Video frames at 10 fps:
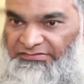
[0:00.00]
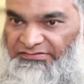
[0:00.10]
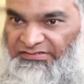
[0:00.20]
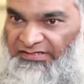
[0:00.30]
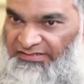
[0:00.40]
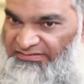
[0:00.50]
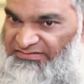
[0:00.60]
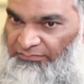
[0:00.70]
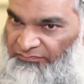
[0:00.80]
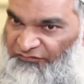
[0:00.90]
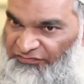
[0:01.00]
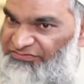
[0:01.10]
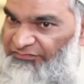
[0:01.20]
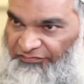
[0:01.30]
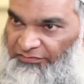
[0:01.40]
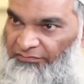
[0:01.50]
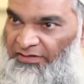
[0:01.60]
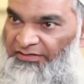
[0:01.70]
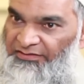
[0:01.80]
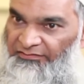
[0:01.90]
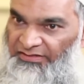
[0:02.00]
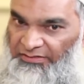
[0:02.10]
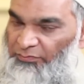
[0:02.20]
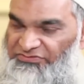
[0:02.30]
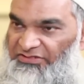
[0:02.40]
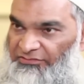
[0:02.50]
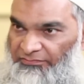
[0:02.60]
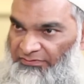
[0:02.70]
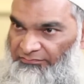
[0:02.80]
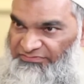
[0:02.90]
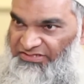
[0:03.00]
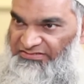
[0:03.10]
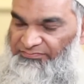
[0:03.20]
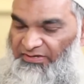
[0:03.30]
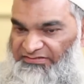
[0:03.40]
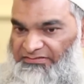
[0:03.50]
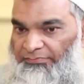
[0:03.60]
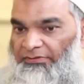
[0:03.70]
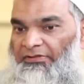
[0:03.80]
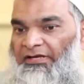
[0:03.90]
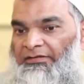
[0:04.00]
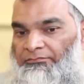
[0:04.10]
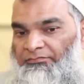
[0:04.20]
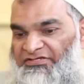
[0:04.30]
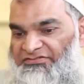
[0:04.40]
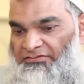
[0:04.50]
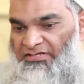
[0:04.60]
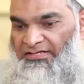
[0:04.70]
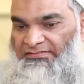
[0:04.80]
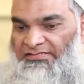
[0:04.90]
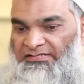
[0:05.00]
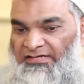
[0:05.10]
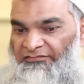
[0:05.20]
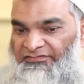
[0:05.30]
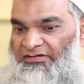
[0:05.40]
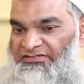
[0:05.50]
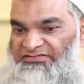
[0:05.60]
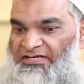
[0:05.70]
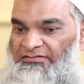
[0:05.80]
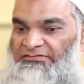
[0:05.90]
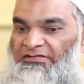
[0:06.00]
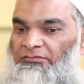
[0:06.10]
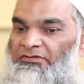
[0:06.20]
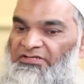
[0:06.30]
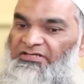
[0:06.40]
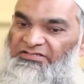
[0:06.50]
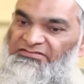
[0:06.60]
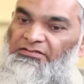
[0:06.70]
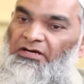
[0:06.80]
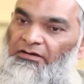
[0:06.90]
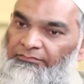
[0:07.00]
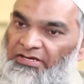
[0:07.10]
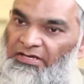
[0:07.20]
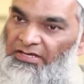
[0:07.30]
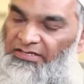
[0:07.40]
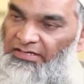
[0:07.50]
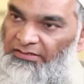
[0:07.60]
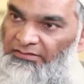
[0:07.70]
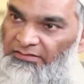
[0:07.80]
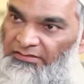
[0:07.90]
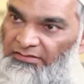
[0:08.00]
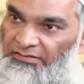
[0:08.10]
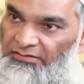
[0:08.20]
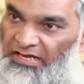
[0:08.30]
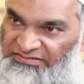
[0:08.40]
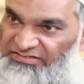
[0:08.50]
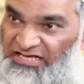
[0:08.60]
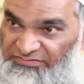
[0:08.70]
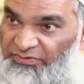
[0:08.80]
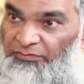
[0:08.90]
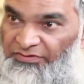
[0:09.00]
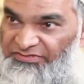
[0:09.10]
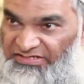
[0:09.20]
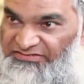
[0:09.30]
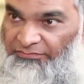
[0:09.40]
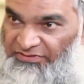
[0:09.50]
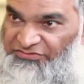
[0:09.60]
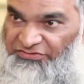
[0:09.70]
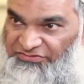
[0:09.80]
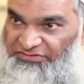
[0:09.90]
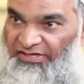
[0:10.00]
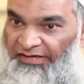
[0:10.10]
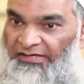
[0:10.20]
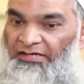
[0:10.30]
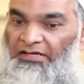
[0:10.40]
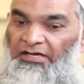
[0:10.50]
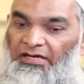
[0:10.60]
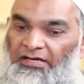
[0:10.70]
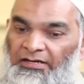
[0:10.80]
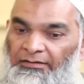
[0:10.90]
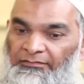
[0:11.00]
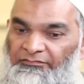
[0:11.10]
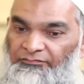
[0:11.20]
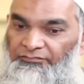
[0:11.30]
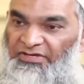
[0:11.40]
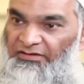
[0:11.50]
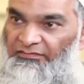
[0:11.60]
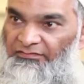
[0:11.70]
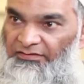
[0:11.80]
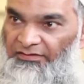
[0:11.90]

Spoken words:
take some verses of the Quran in the most literal sense possible, and based on that, they have the understanding that only Islam can, as we know it, as the religion today, being